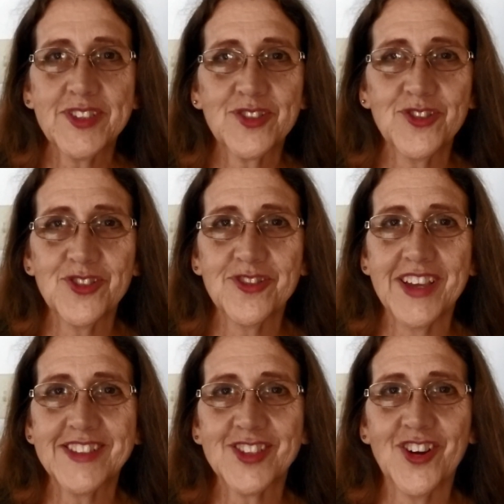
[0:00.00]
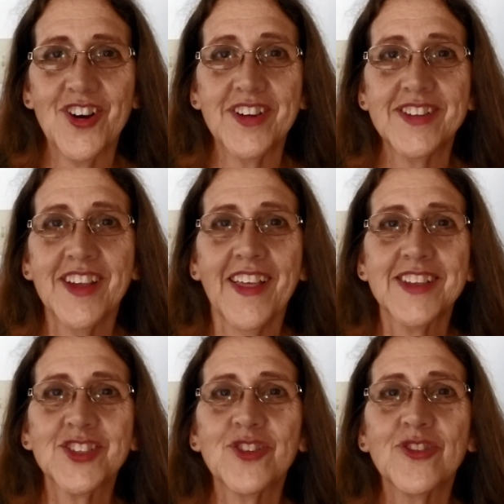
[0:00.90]
studio lights on.
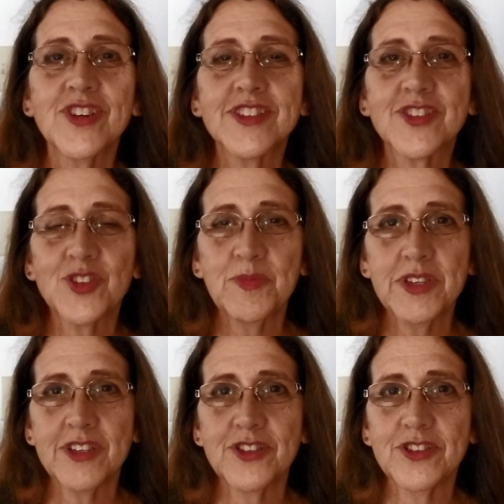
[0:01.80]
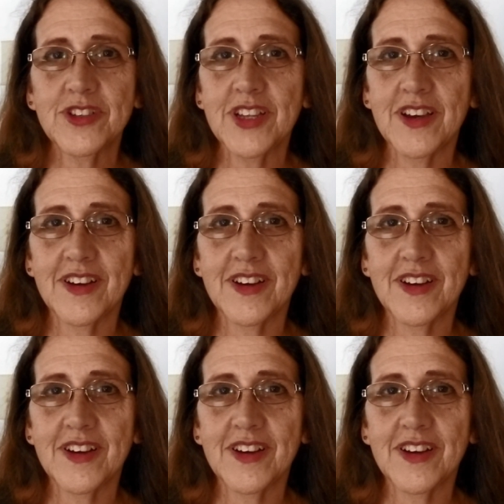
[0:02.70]
So it's gonna be a little